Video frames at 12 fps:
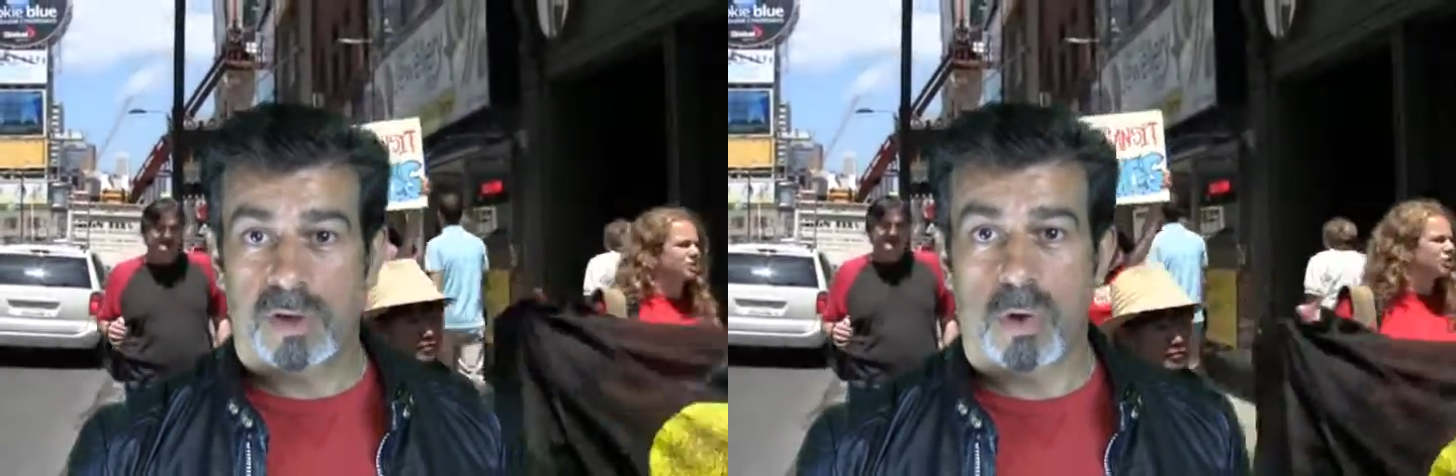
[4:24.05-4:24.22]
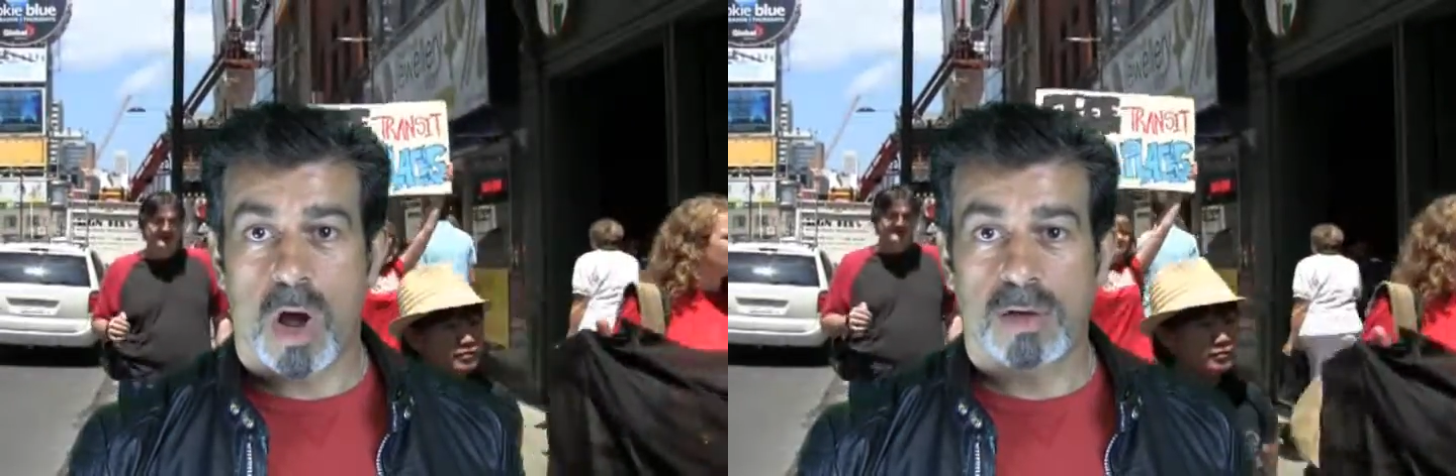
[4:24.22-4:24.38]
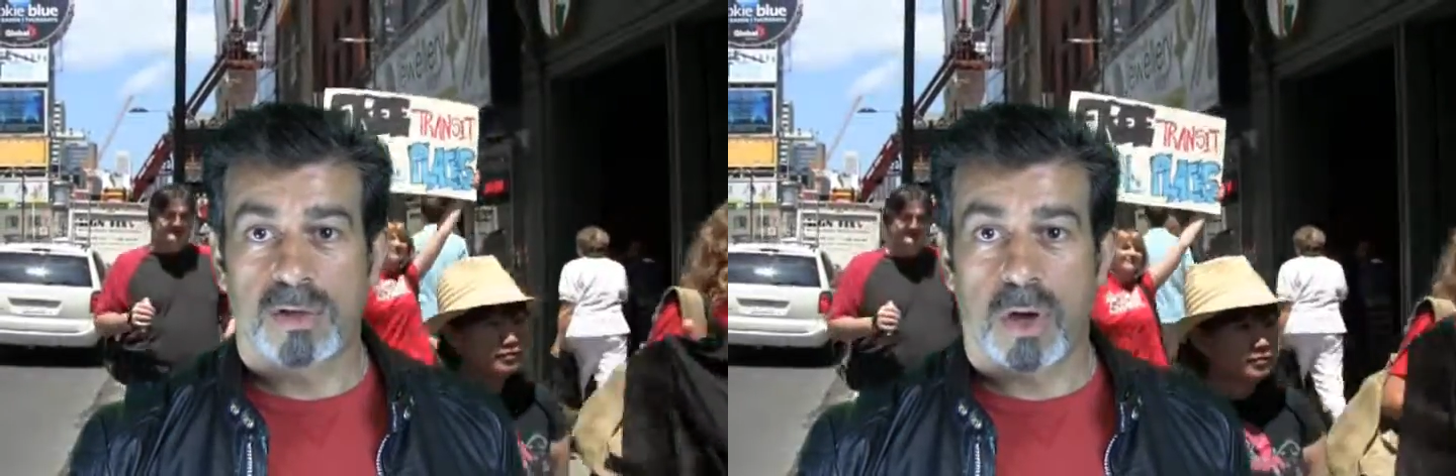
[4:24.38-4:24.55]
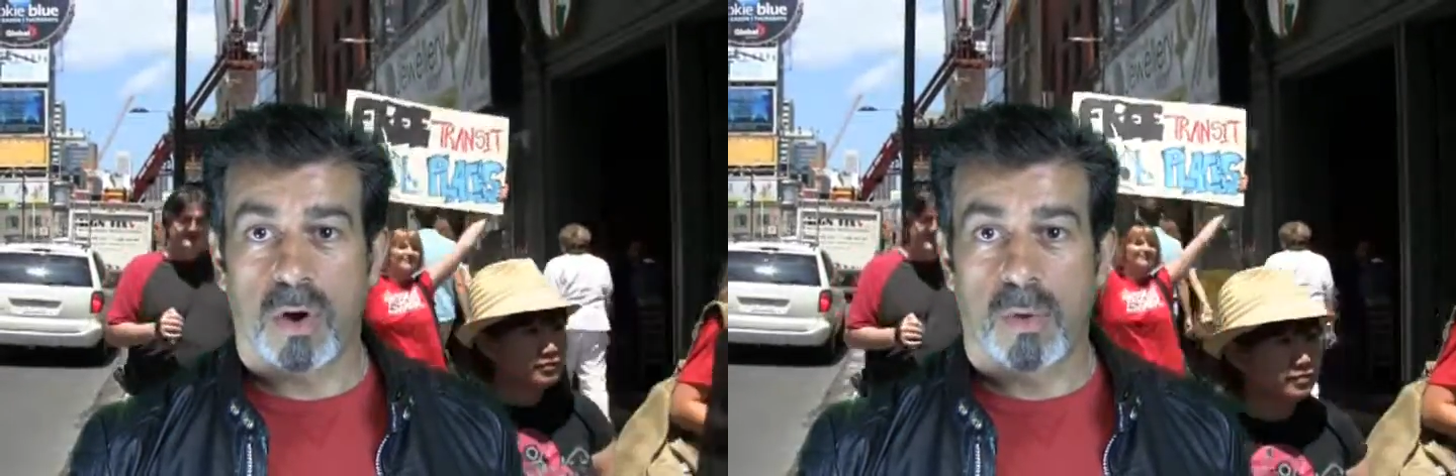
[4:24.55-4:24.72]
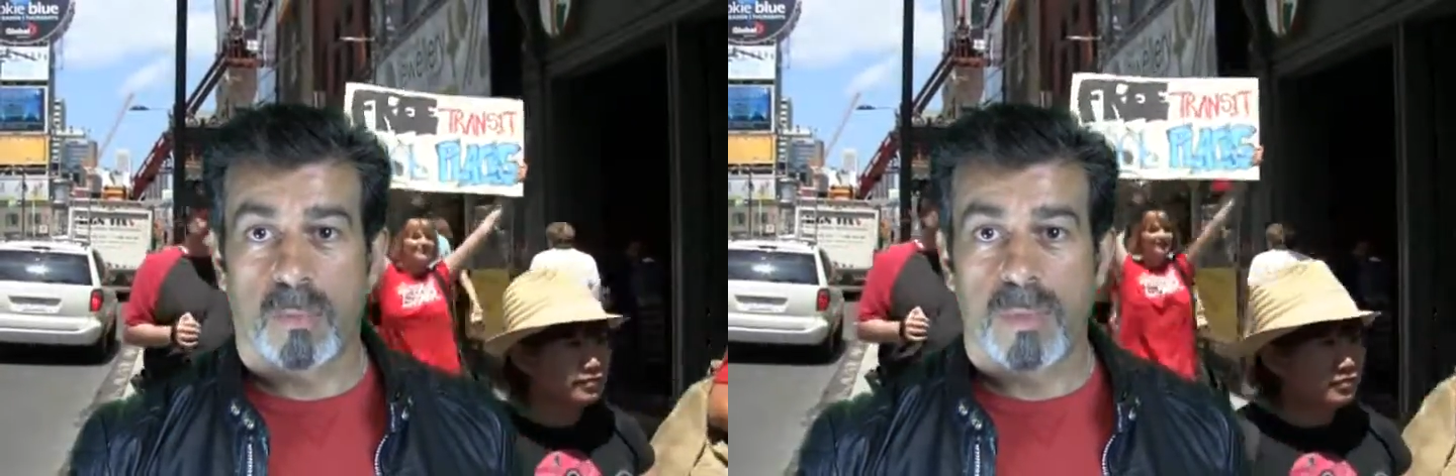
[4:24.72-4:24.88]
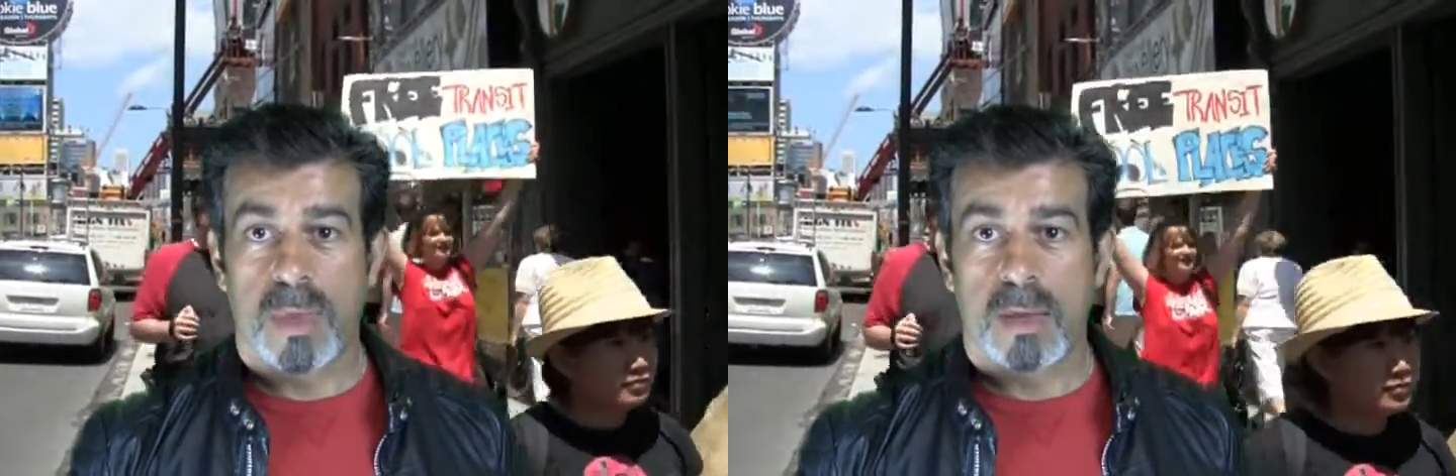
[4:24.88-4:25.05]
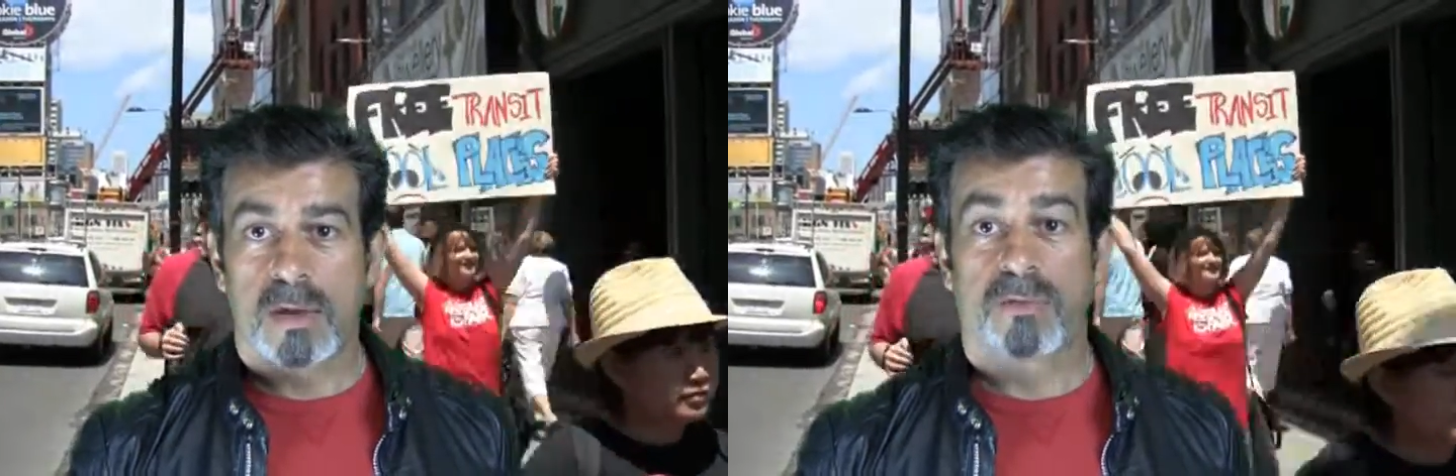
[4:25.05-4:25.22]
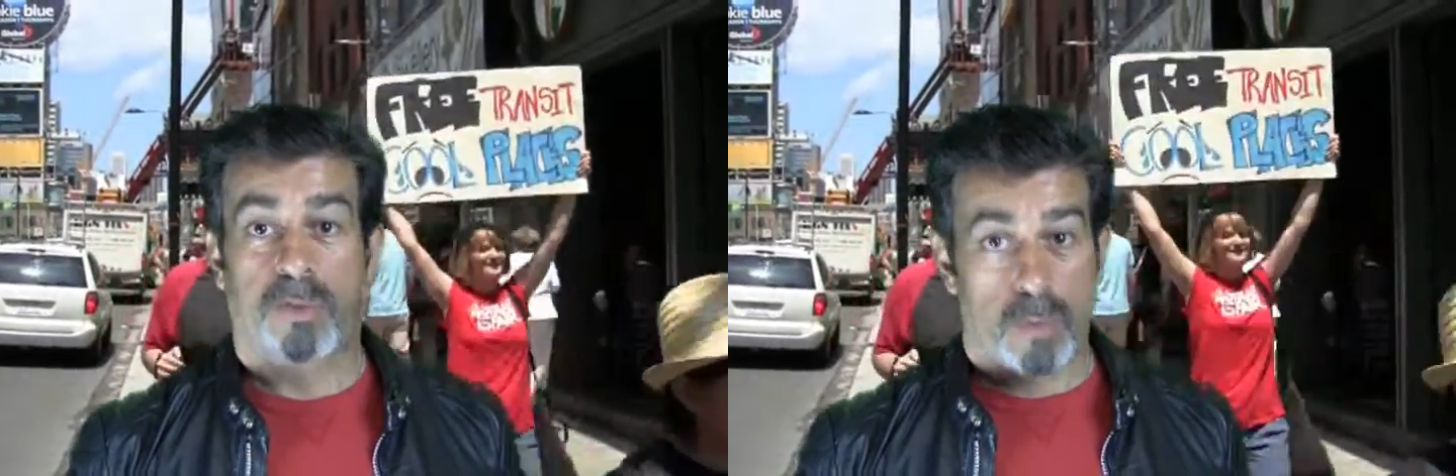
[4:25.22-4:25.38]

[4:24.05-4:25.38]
In Toronto,